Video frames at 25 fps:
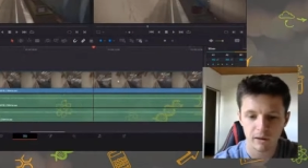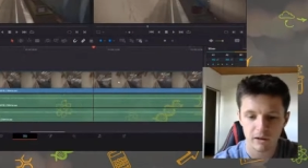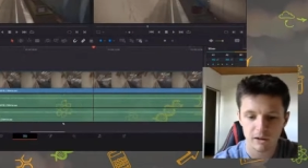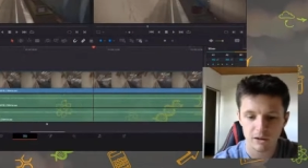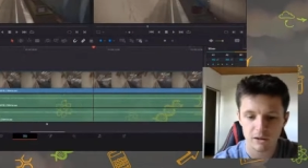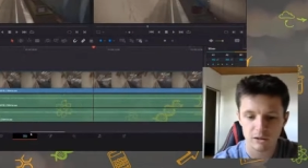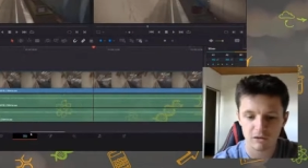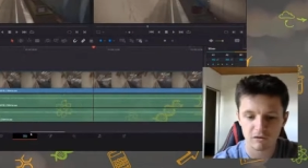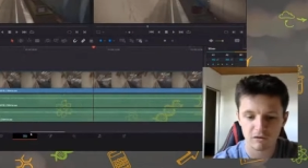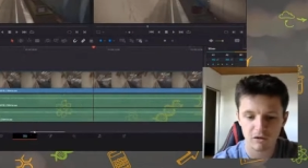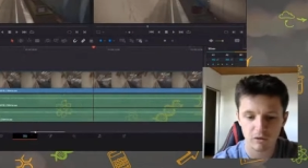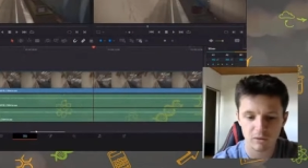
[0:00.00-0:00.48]

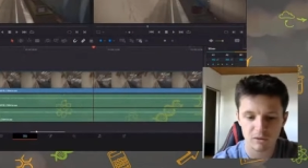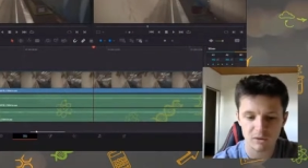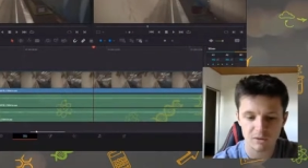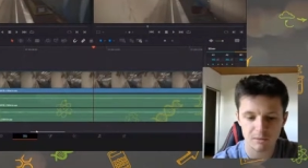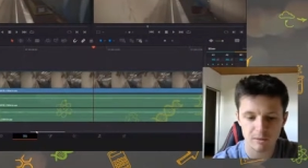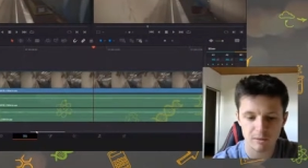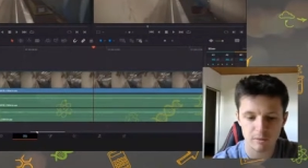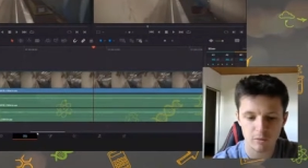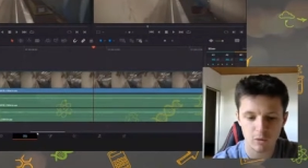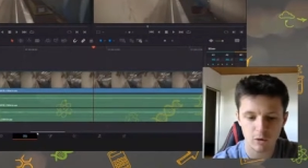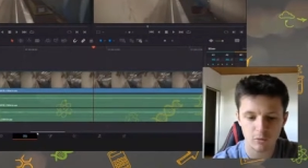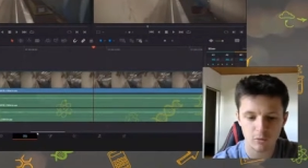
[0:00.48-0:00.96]
So if I want to
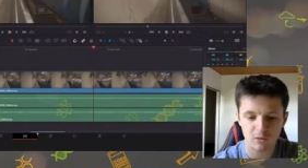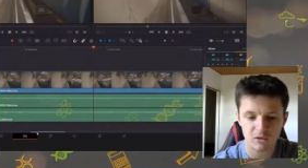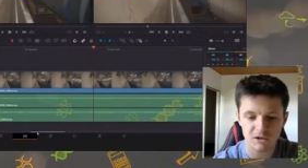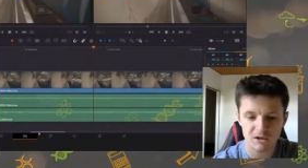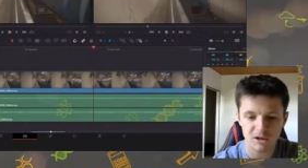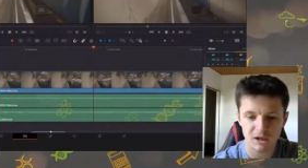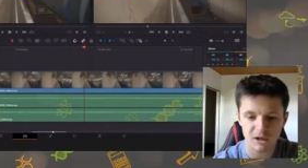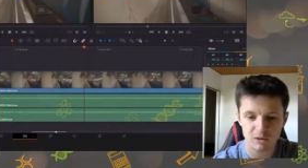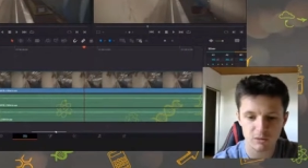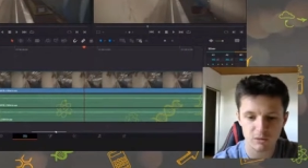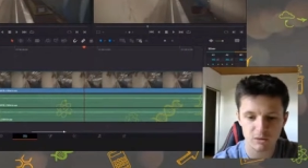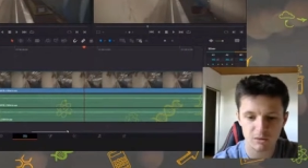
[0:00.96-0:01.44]
be more
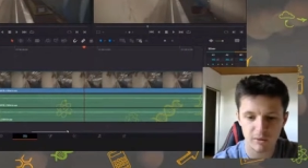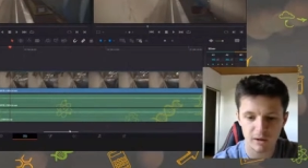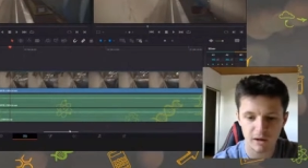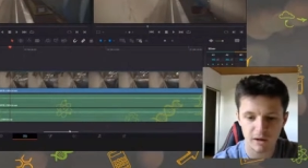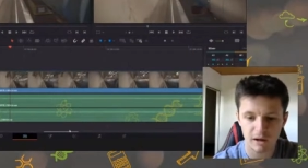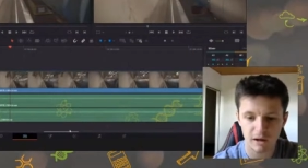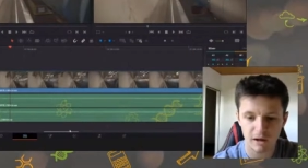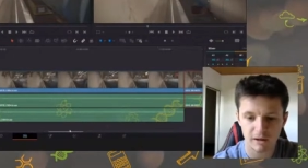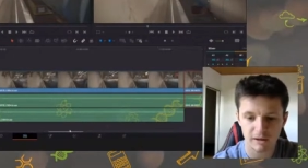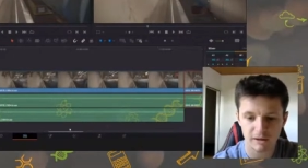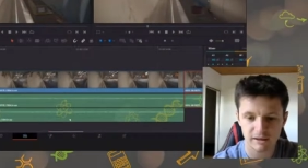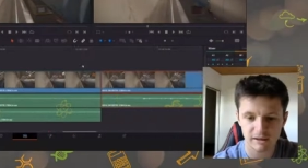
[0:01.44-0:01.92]
precise with my
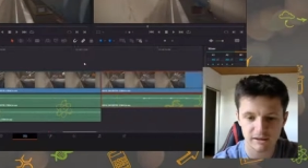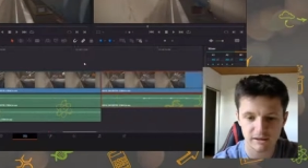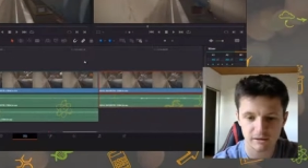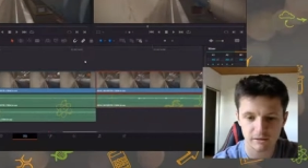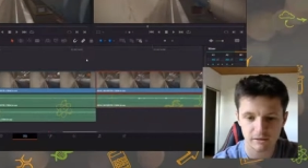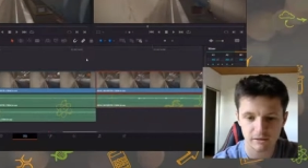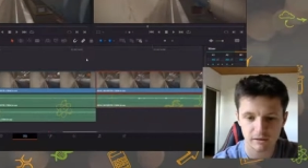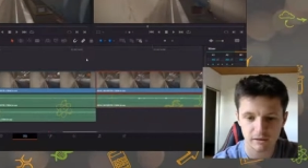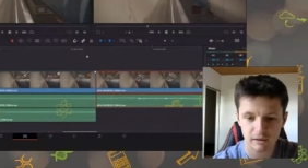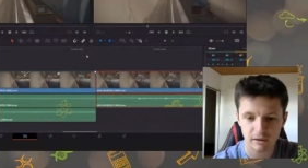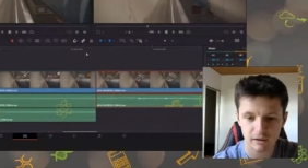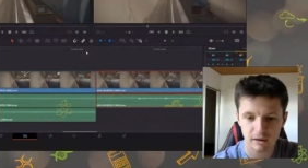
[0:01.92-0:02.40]
cuts,
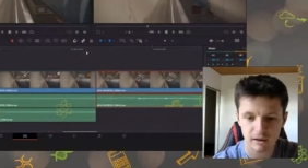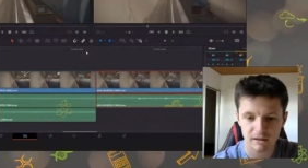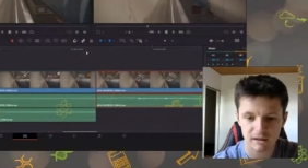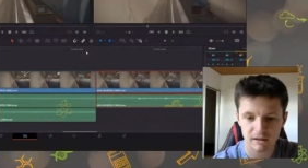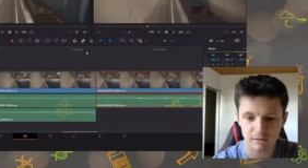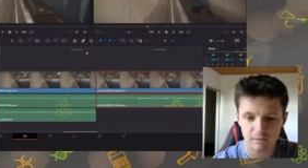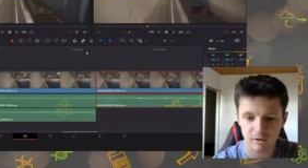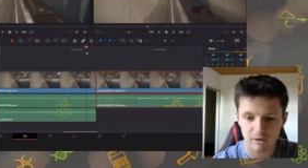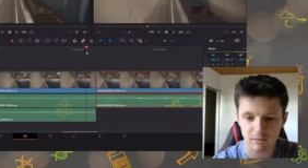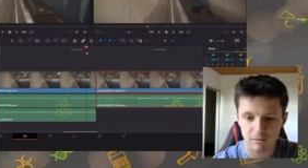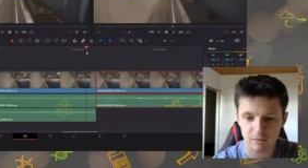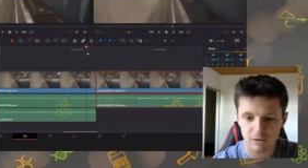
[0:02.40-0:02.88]

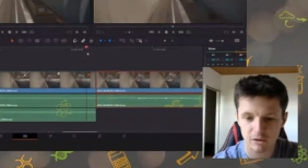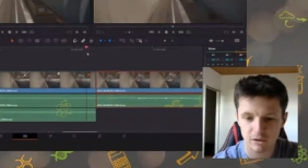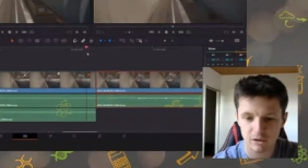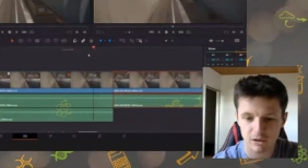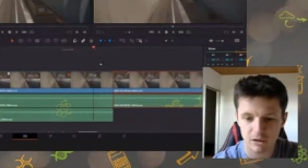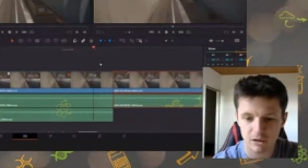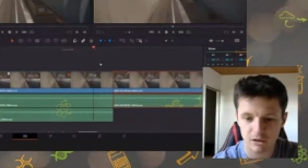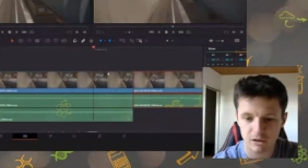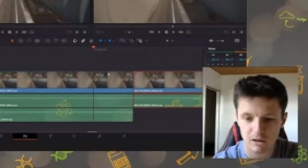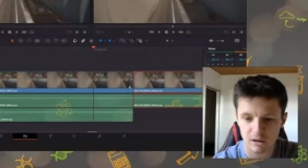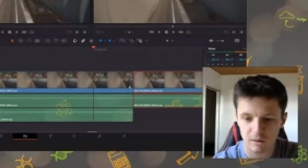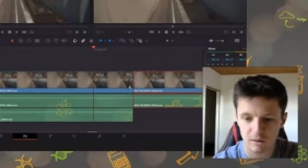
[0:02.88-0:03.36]
simply
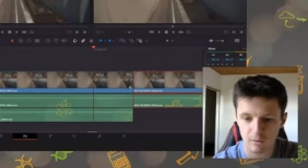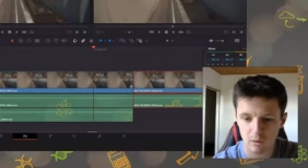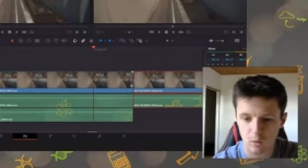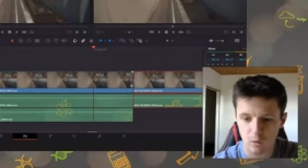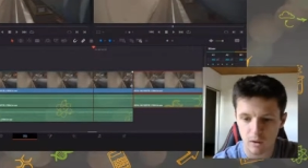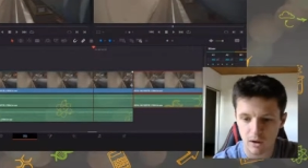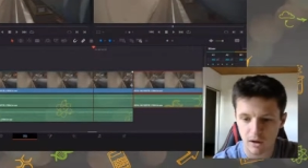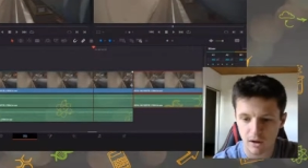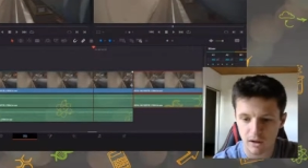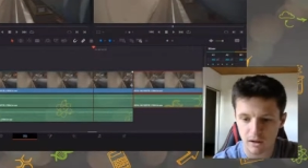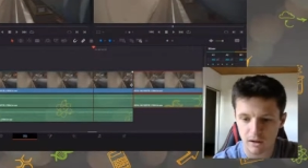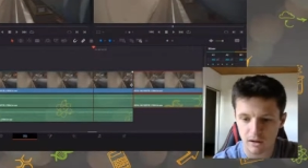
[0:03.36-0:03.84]
push number
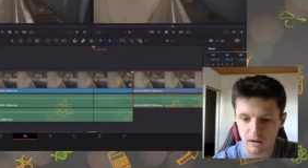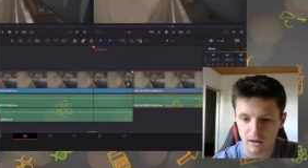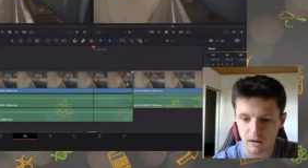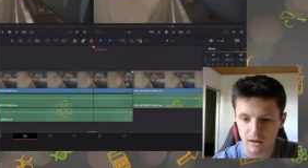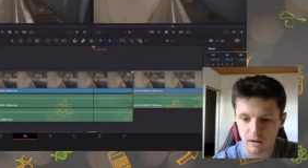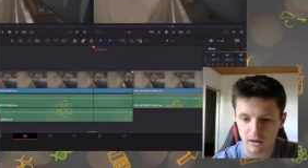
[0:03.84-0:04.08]
one,